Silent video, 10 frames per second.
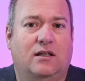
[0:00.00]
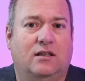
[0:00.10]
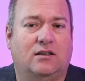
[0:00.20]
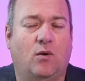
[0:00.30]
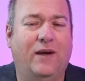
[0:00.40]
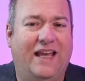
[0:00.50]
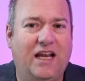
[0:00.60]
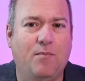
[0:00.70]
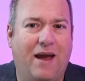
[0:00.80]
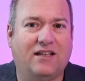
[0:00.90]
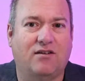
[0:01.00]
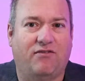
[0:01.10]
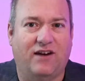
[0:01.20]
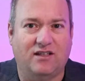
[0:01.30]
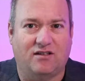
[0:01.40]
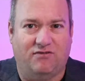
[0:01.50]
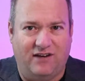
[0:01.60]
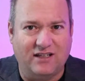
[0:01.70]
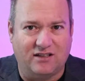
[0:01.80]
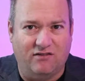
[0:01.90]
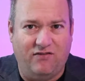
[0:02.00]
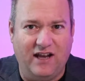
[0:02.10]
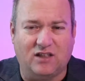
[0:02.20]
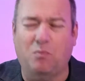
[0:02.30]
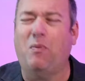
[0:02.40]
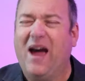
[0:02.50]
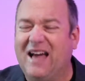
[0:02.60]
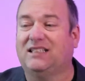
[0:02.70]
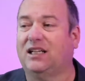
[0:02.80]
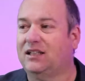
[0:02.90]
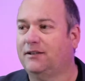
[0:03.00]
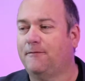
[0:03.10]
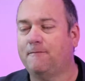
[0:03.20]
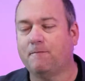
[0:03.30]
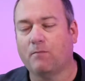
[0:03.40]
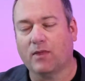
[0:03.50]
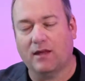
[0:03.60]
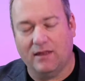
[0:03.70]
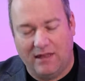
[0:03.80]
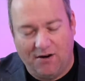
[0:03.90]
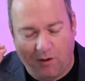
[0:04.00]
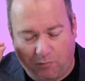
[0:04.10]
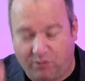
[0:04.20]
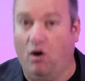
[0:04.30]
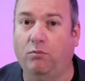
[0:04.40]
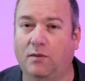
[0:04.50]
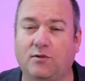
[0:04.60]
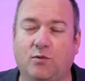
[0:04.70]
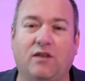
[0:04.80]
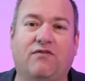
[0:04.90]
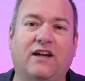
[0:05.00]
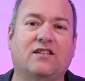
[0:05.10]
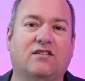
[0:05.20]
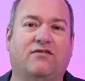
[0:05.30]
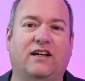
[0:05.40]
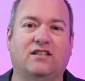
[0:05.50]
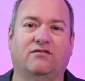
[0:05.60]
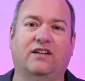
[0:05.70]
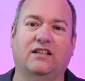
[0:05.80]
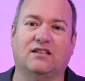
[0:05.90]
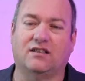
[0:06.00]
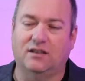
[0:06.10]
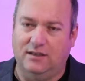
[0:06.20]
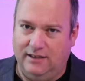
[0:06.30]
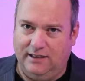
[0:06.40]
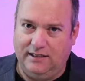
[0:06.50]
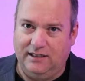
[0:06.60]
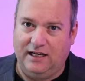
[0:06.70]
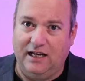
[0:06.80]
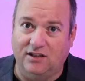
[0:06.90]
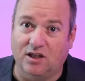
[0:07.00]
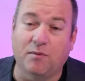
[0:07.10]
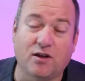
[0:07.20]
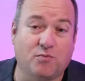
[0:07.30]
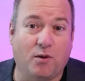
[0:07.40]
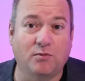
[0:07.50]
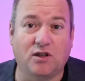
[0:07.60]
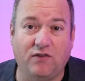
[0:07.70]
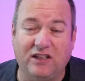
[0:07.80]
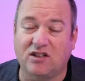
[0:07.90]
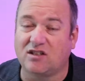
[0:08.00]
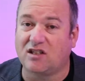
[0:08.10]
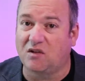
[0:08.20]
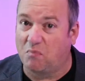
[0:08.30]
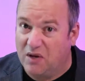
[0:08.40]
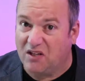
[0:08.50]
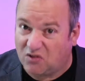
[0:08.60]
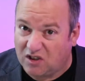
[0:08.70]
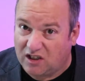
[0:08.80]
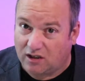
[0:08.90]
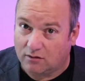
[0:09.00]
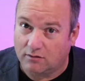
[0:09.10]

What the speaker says: So we're getting back to face-to-face events. But there are problems with face-to-face events. And some of those problems have existed BC,